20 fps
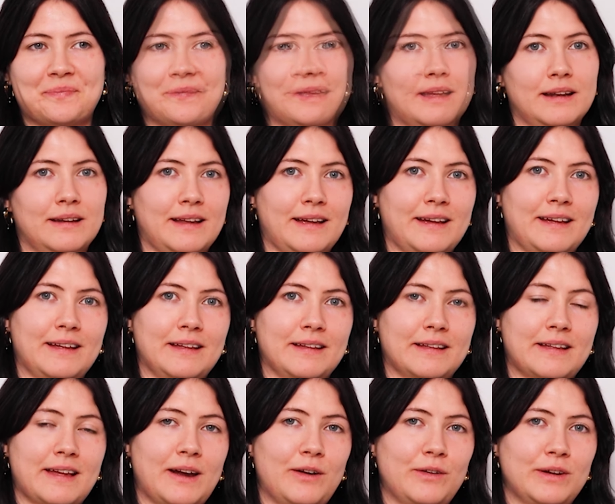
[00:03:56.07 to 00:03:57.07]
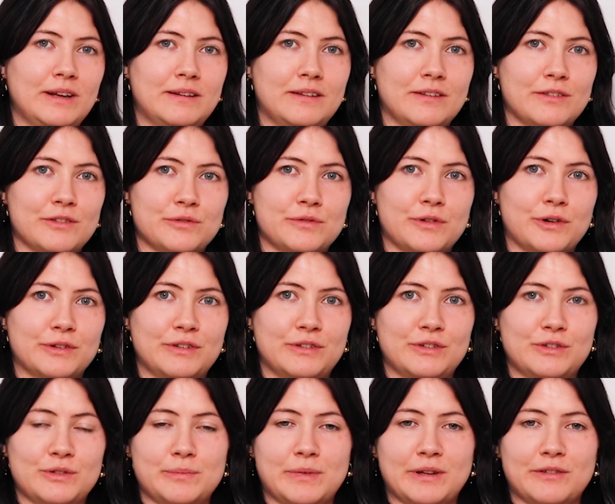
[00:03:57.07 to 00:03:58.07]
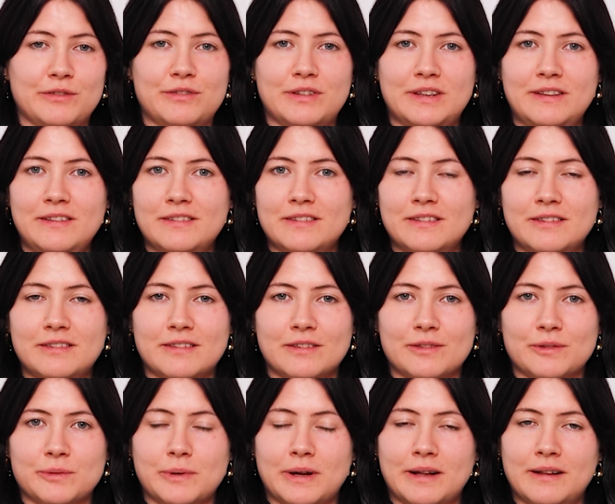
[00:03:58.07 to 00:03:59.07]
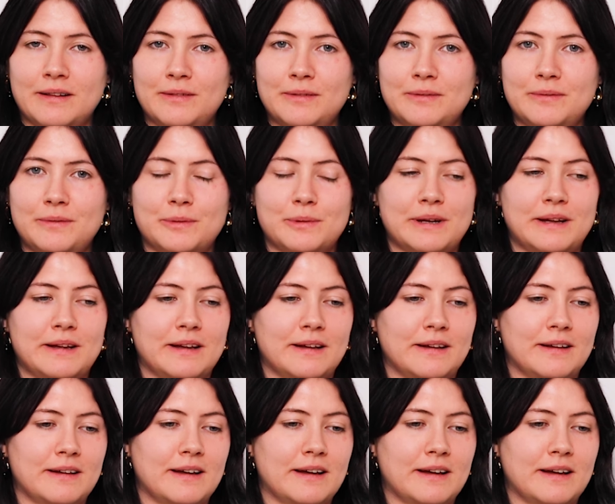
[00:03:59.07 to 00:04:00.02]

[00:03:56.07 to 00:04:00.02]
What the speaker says: And I carried this thought into my thesis as well, where